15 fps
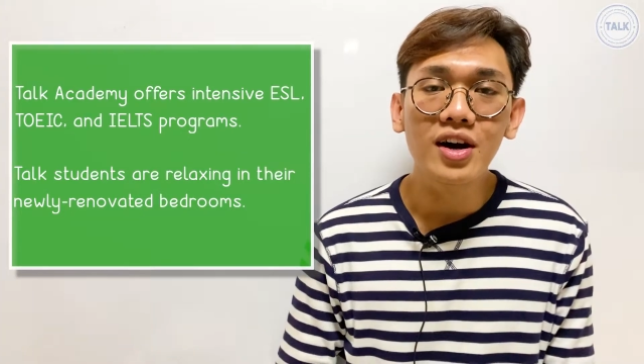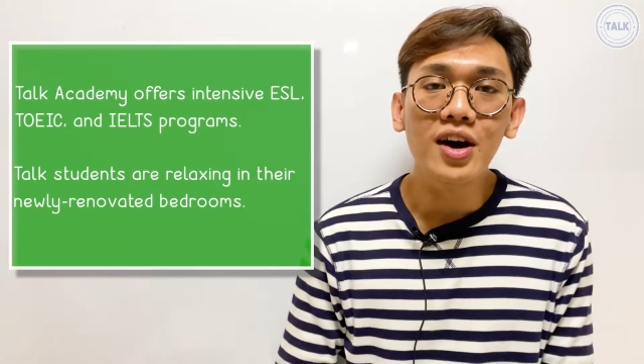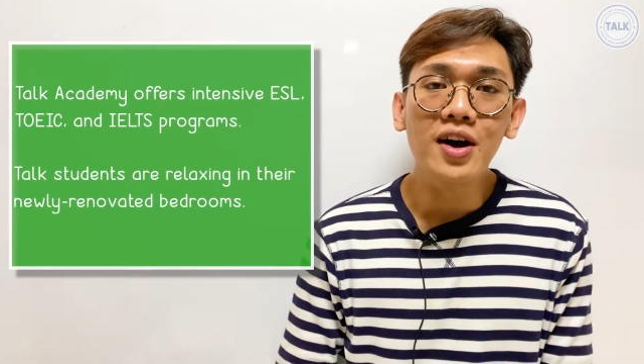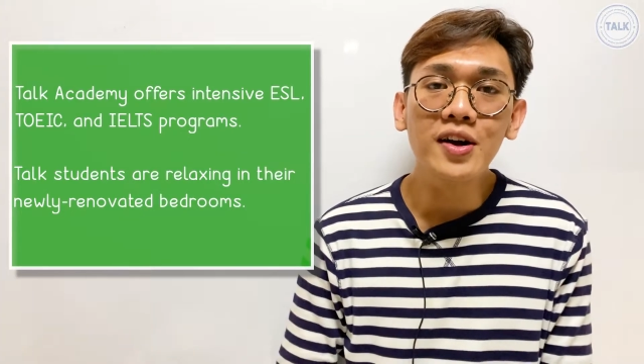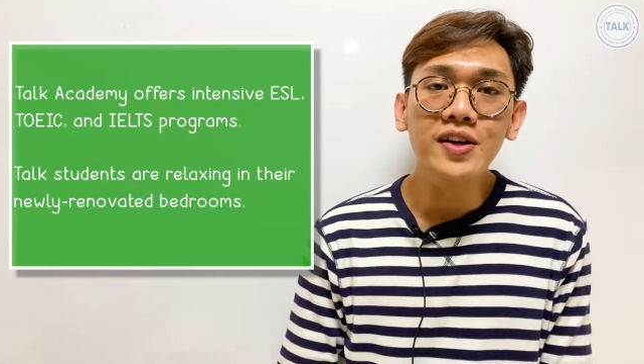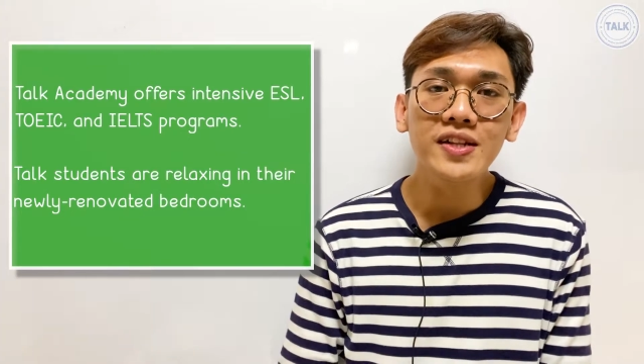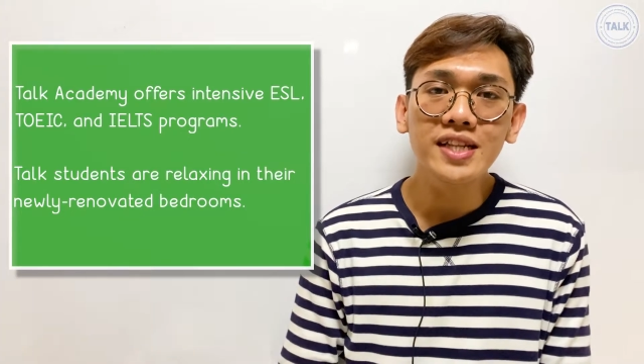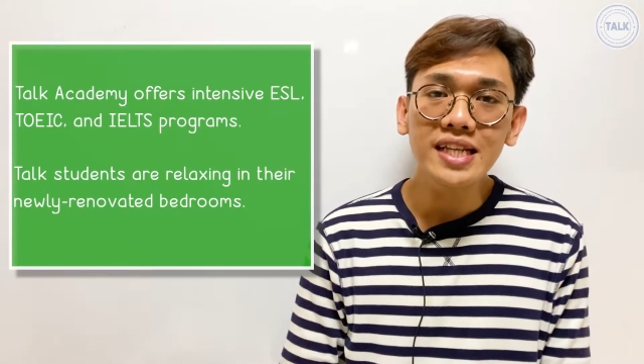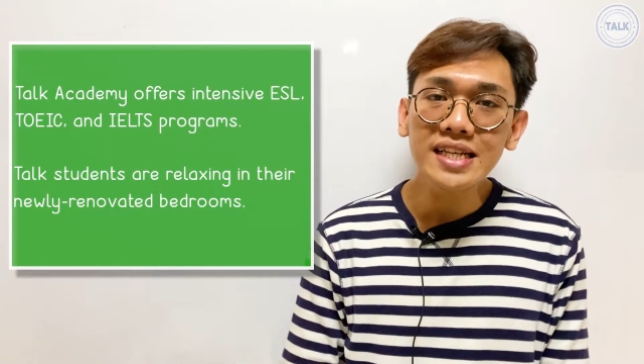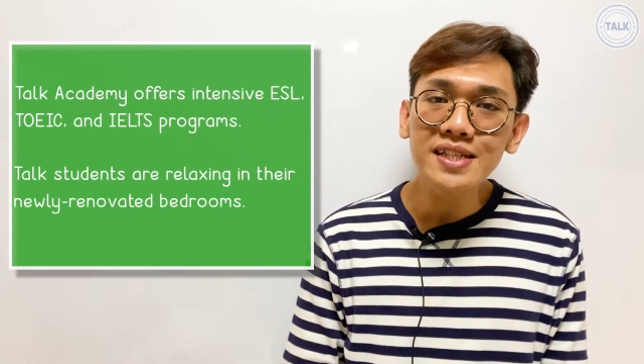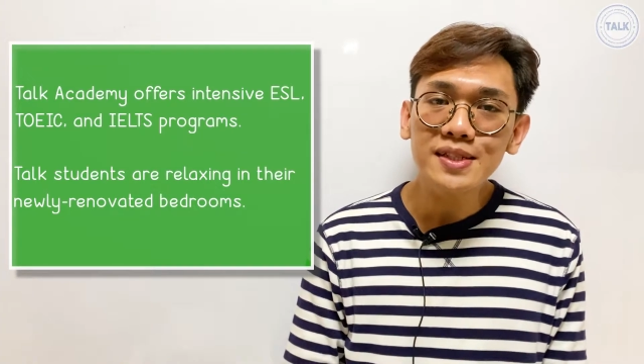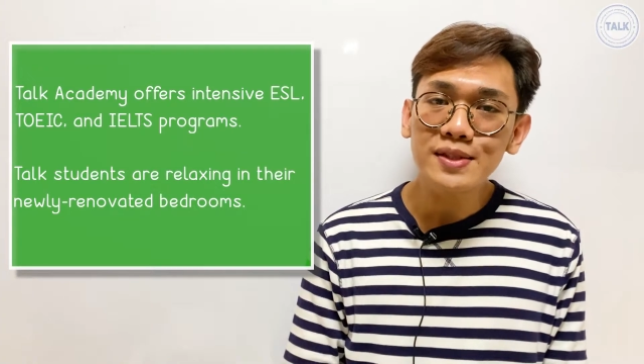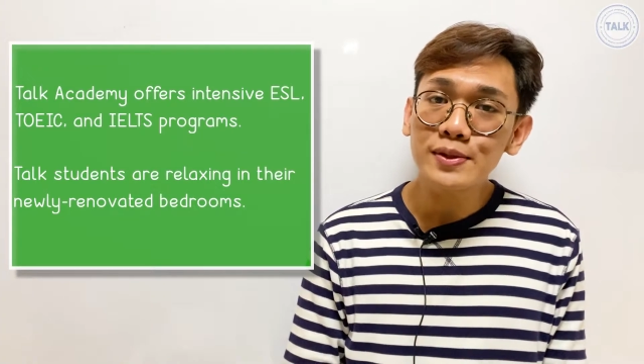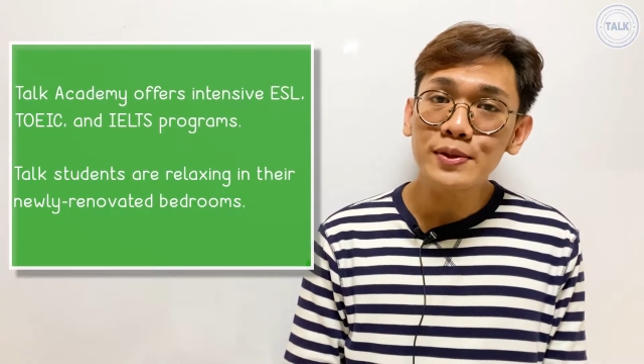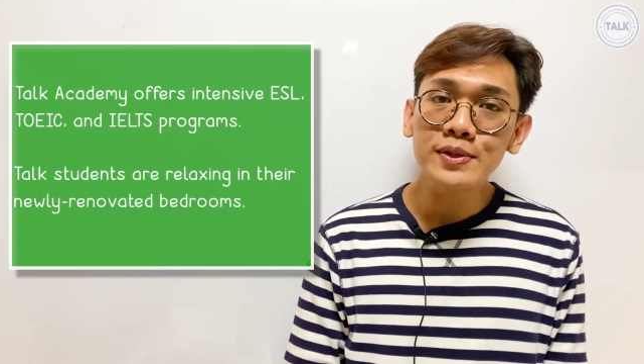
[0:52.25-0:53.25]
Are
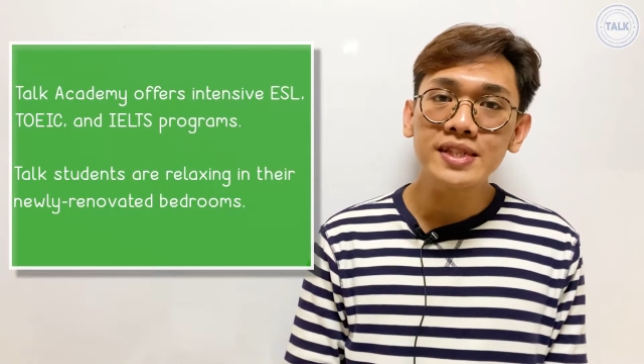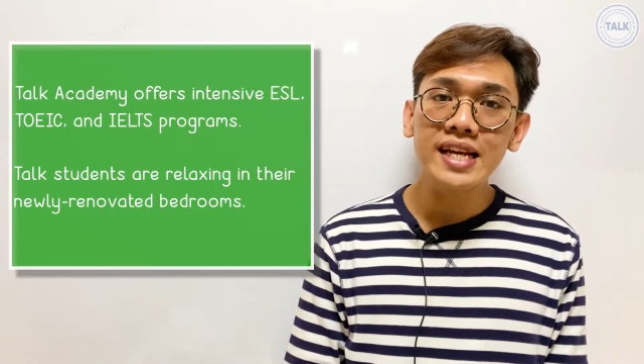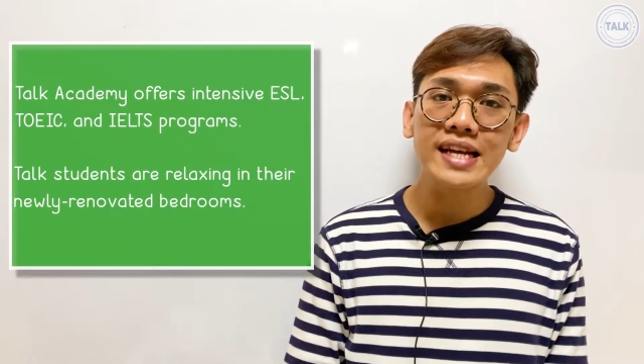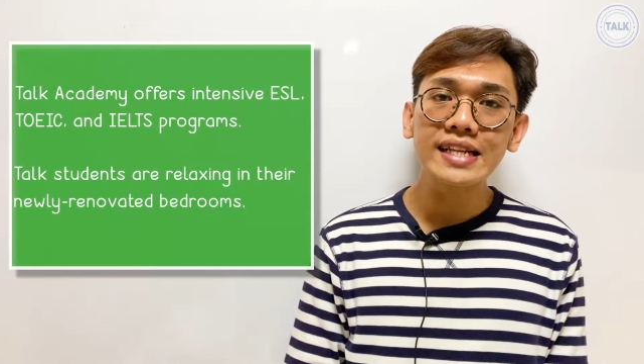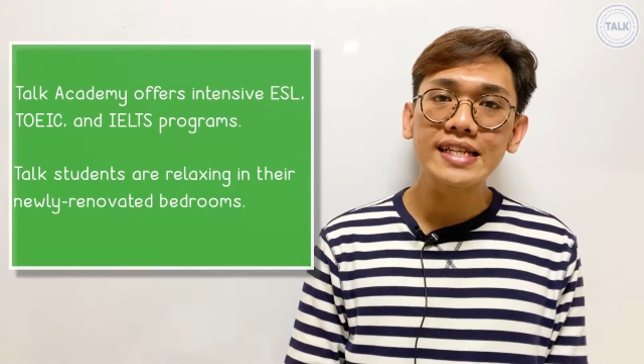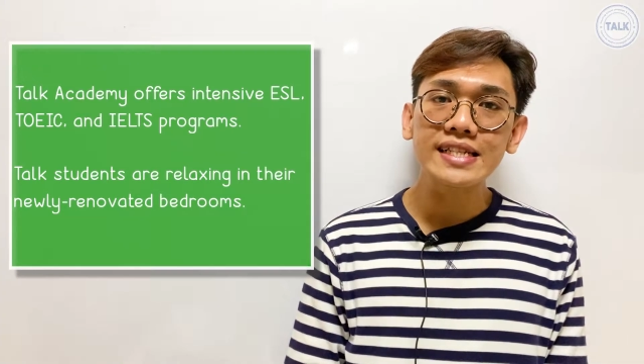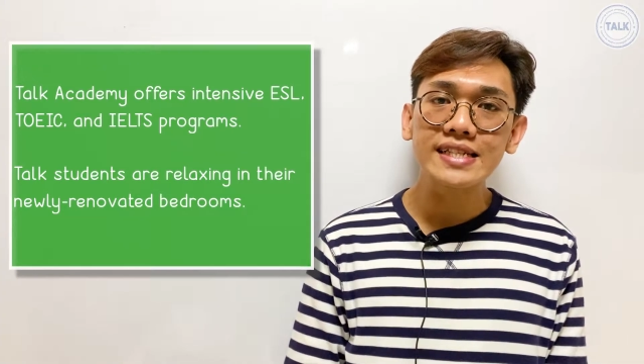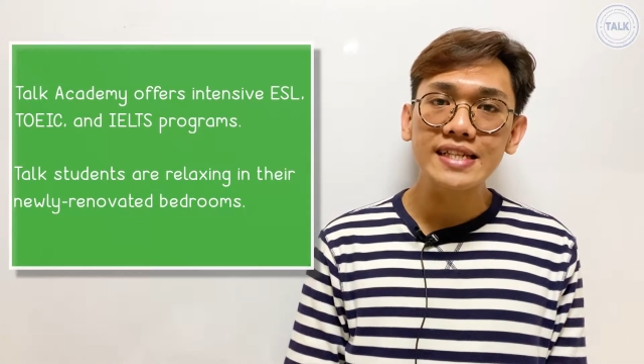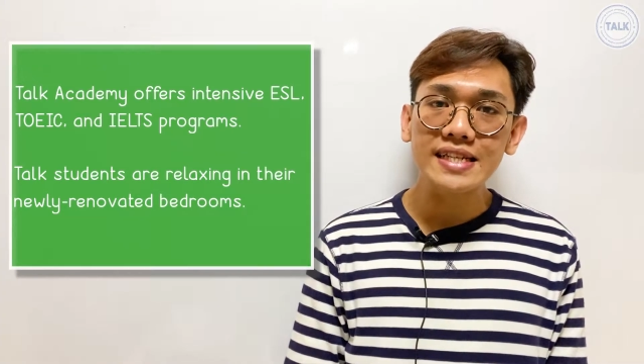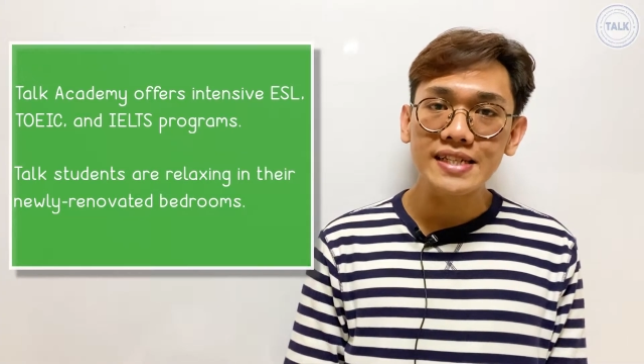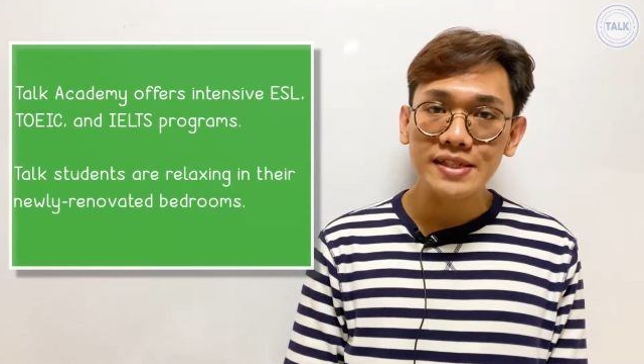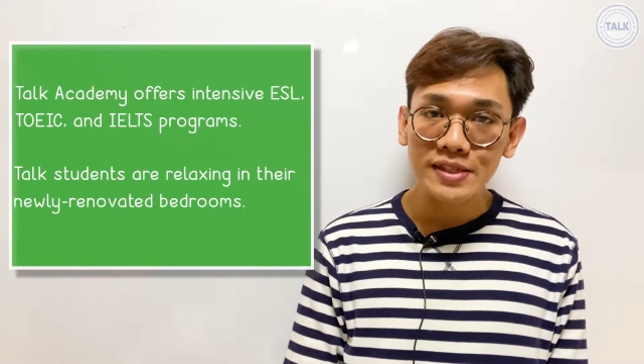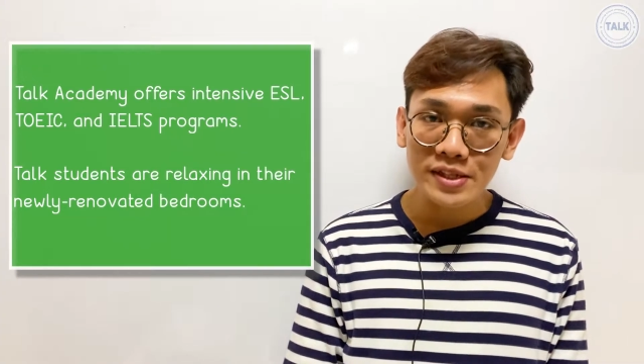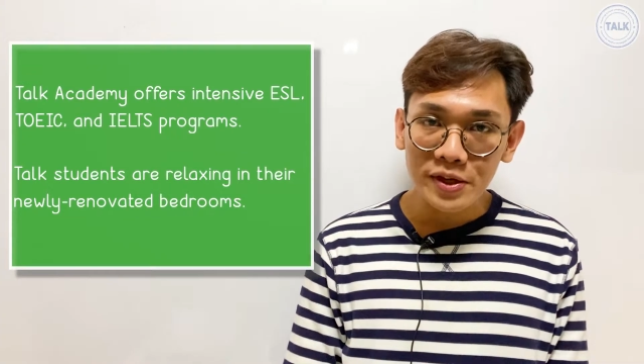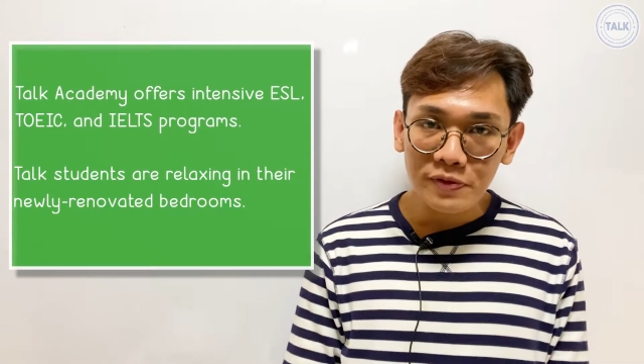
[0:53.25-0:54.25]
these two sentences
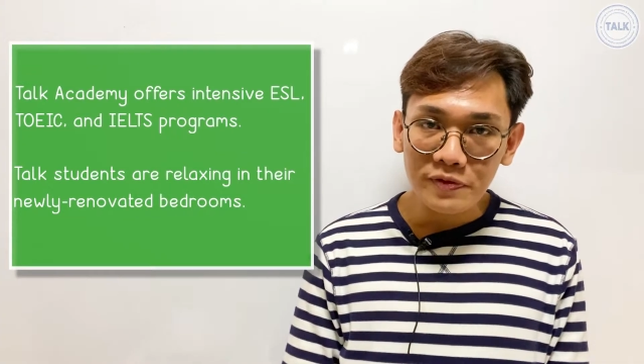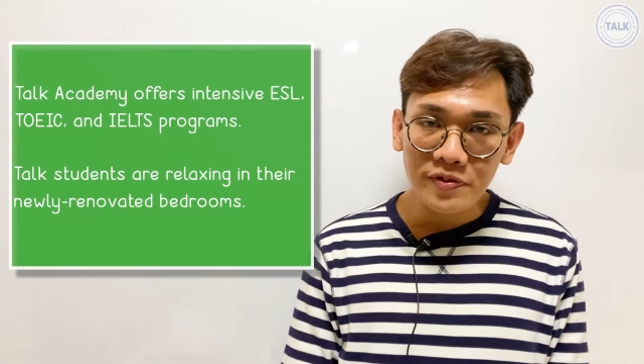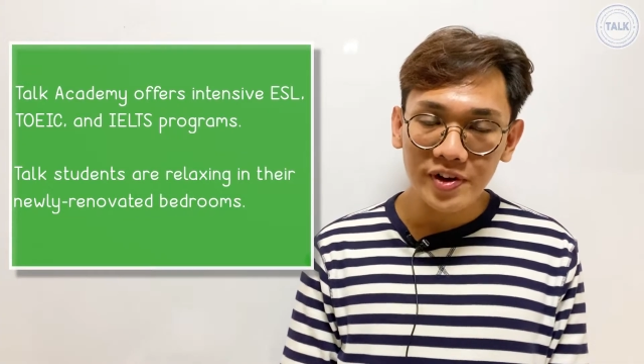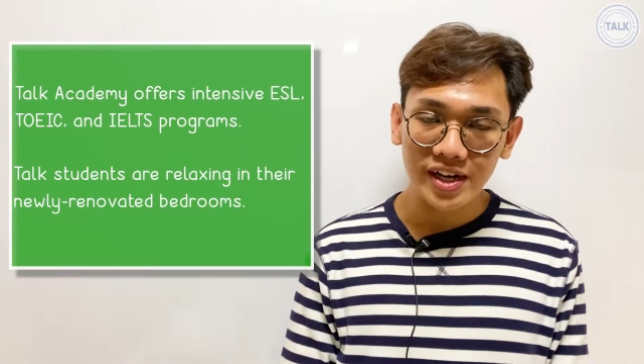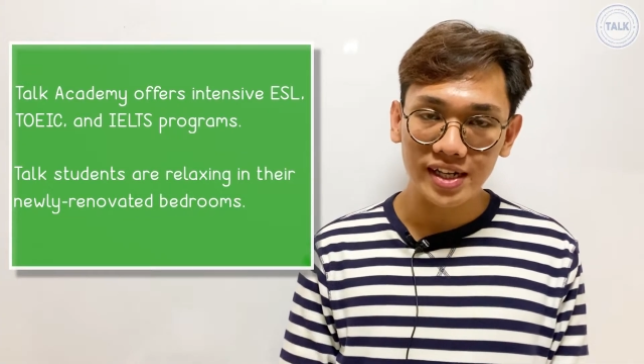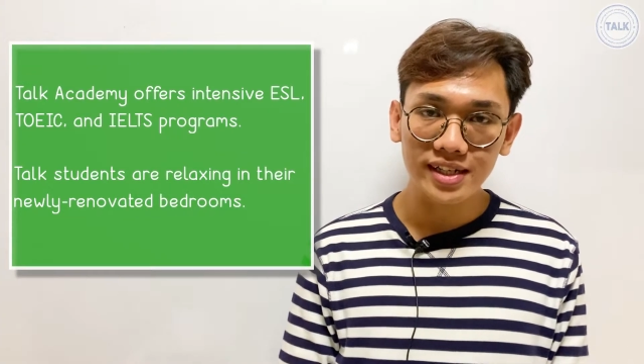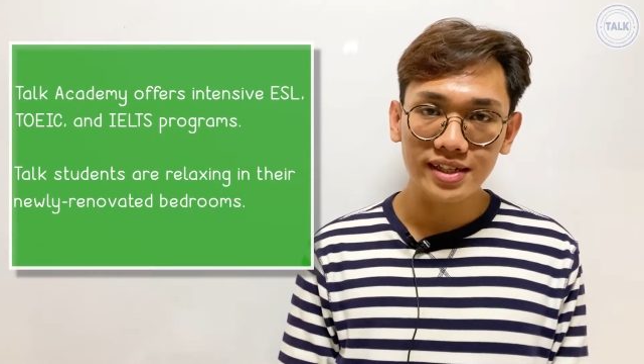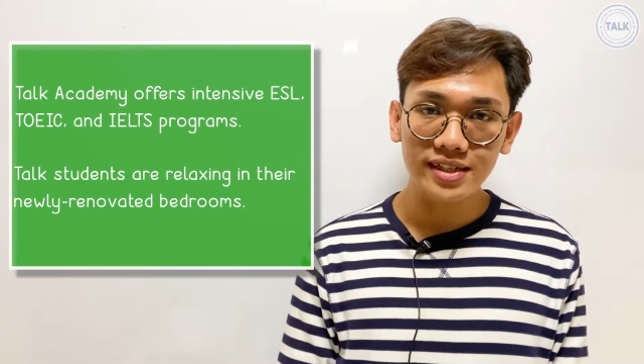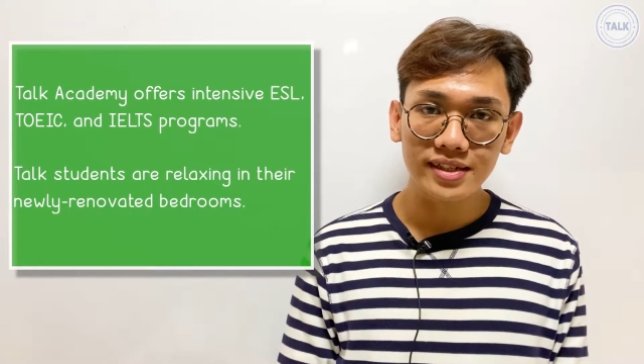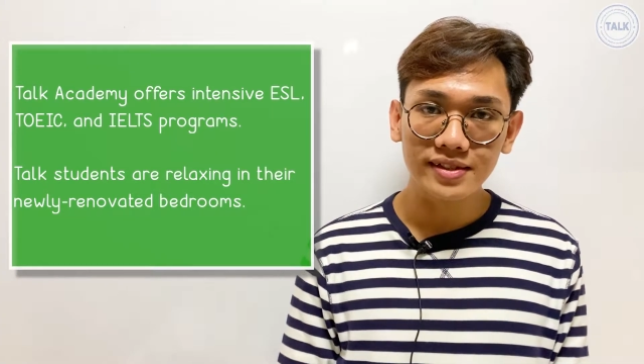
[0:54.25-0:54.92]
different?